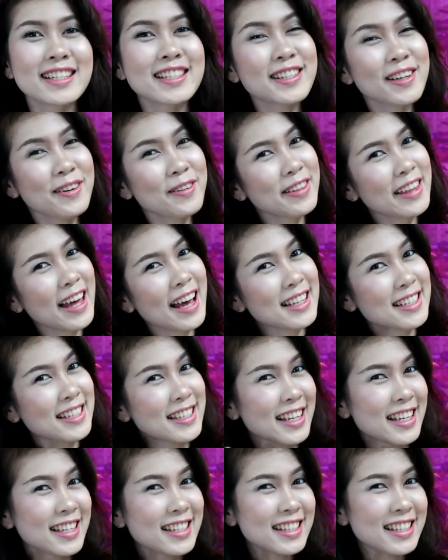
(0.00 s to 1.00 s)
So
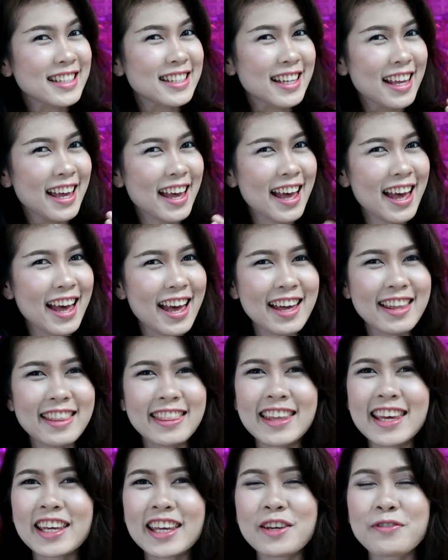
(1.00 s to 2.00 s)
that's it.
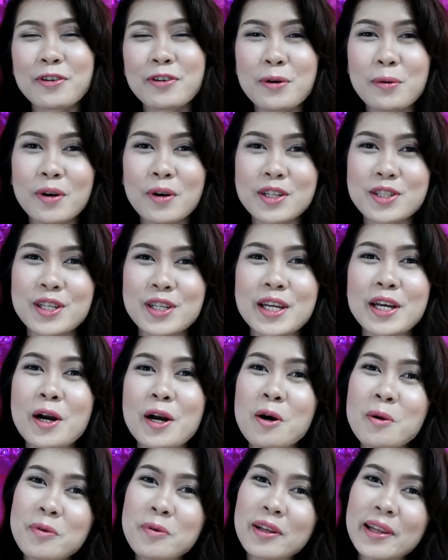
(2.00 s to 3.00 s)
And thank you for watching.
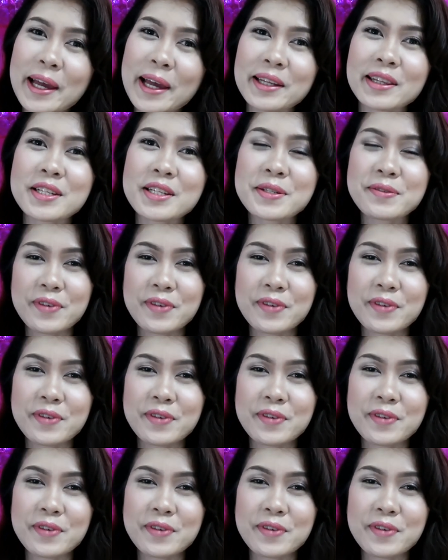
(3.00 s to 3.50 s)
Hope you liked this